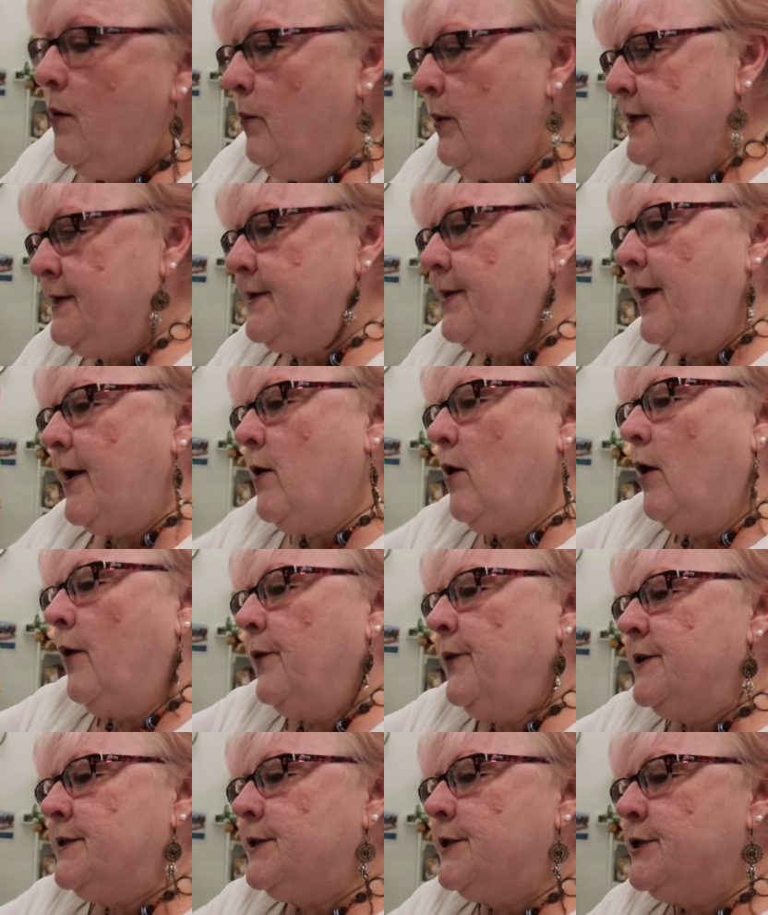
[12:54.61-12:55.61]
what is it they call
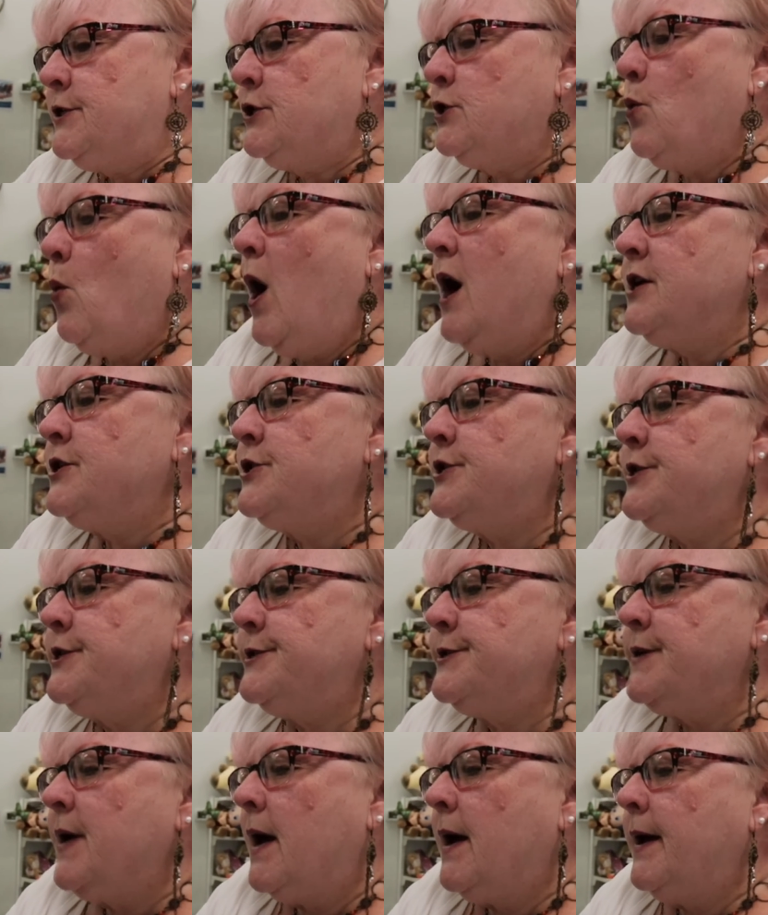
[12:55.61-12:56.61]
this? The squash
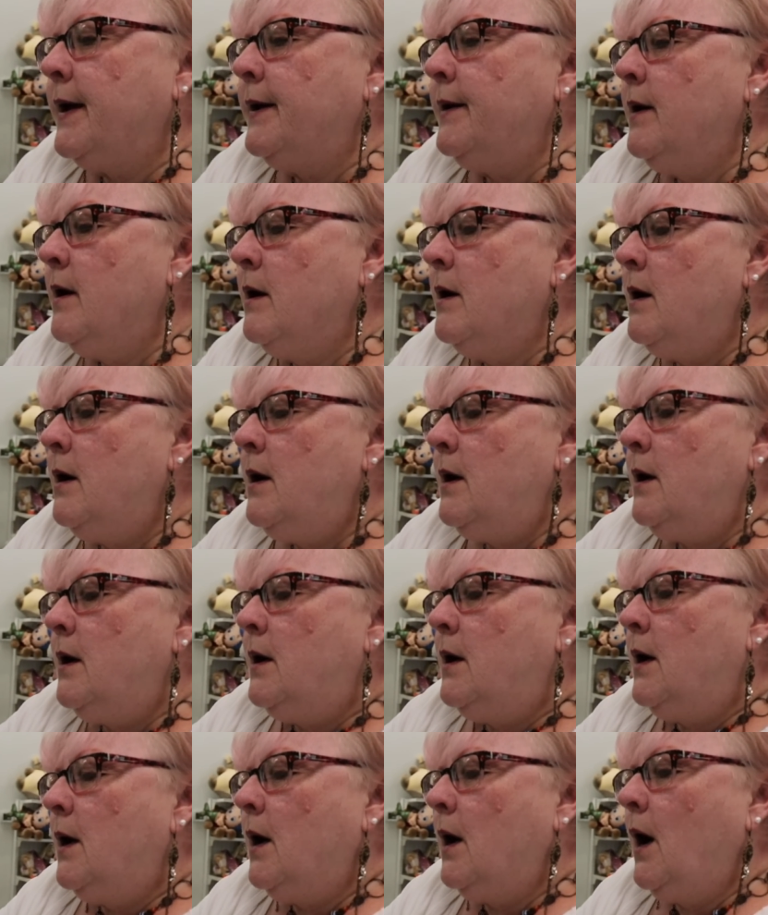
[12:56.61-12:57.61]
design. Mm
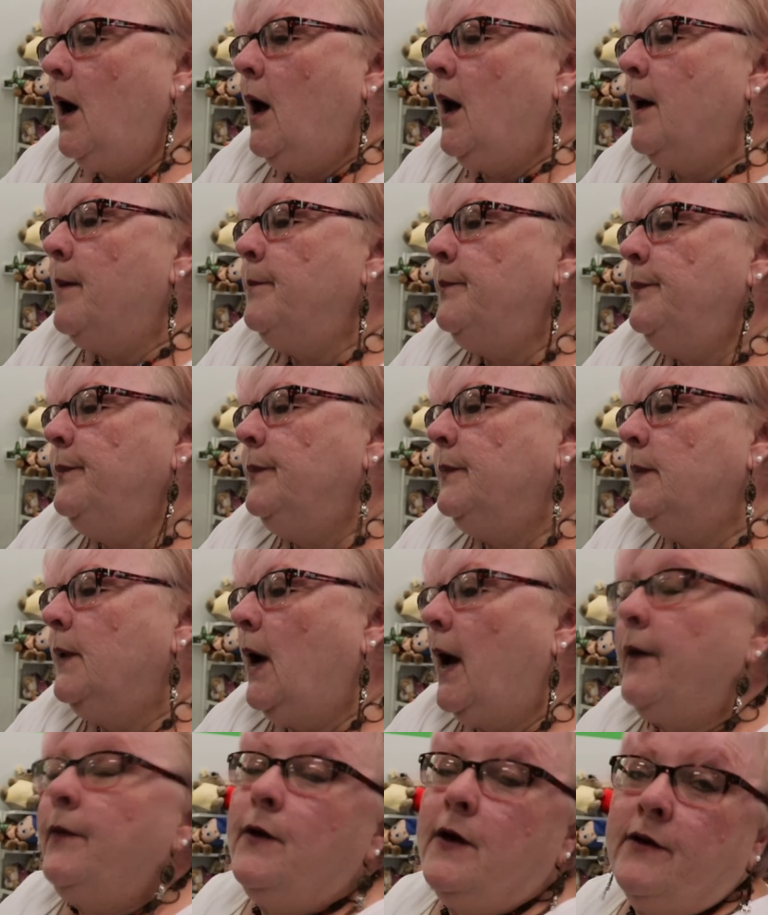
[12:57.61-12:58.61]
-hmm. um,
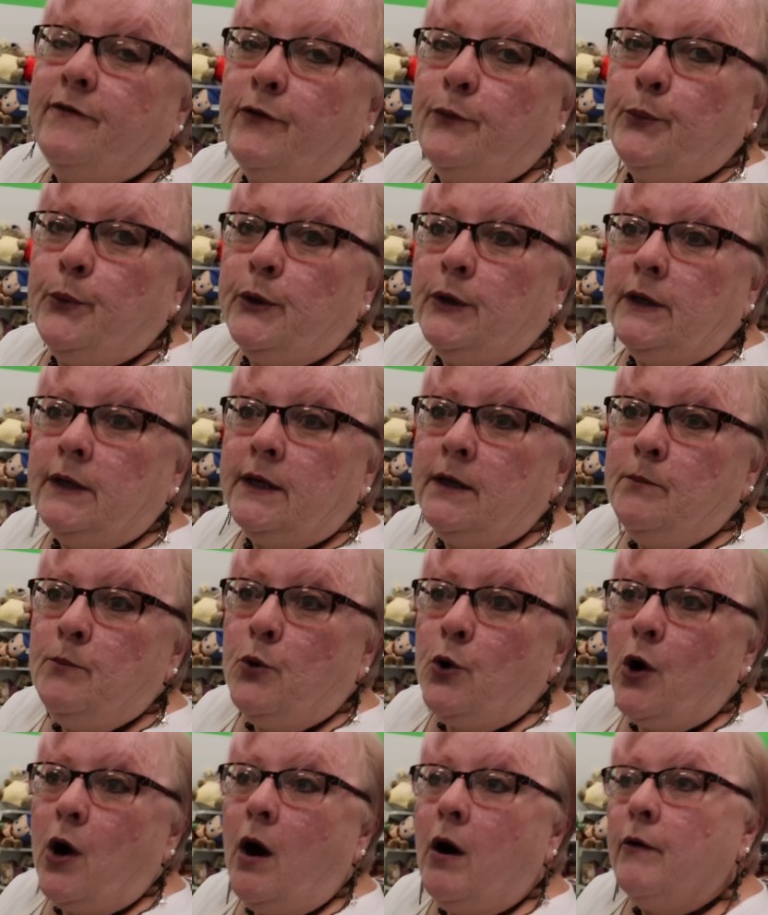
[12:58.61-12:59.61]
I think if it were a little
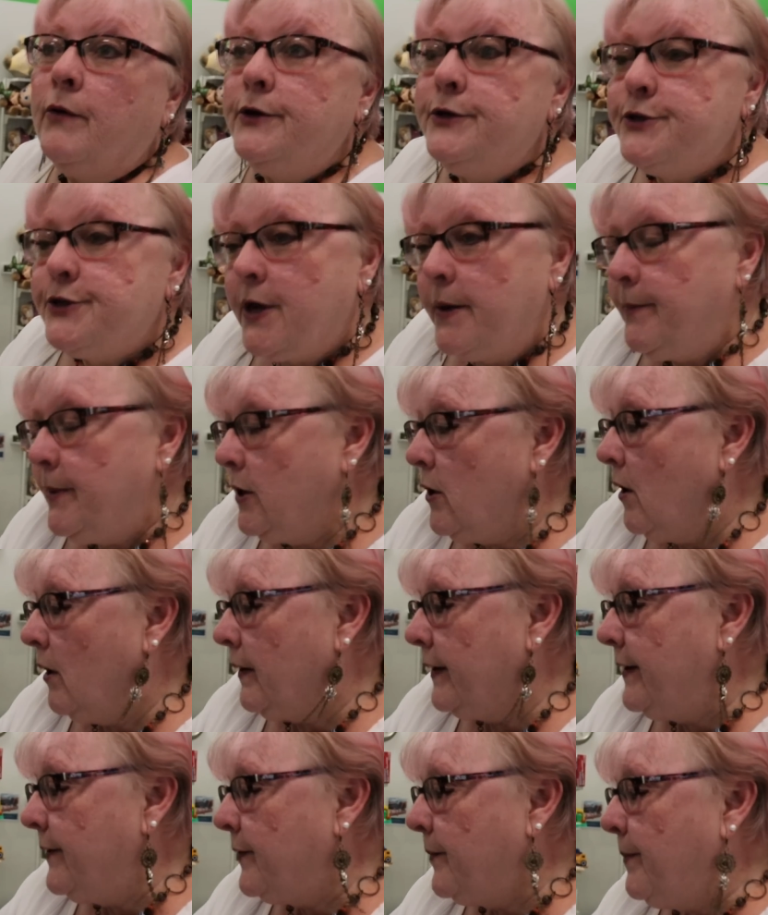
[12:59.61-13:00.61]
more orange, they'd be
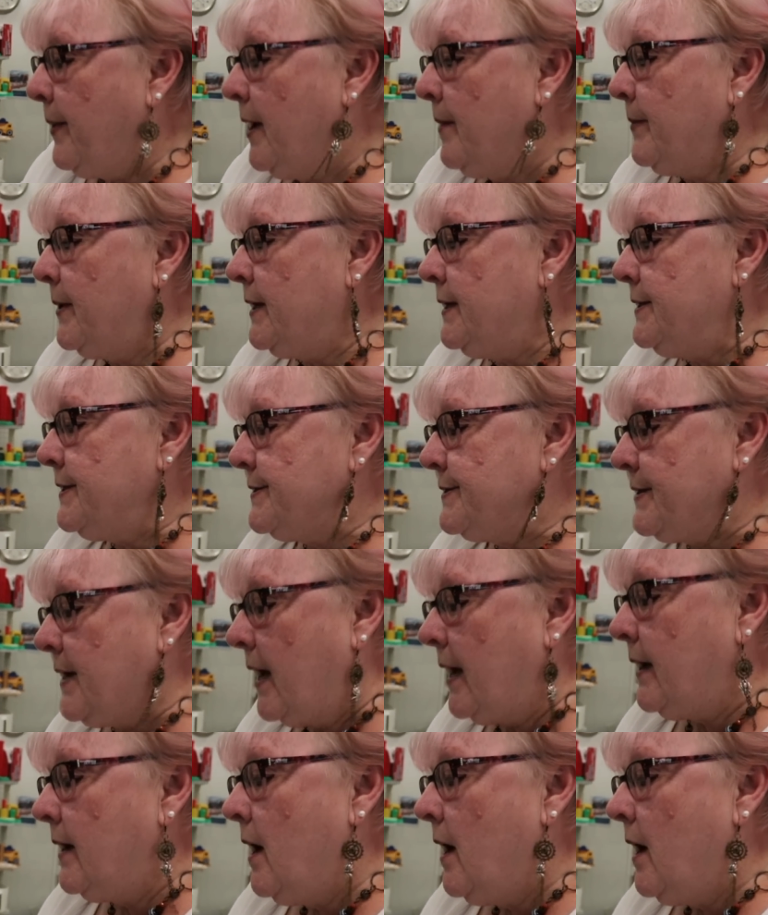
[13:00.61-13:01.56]
calling it the pumpkin design.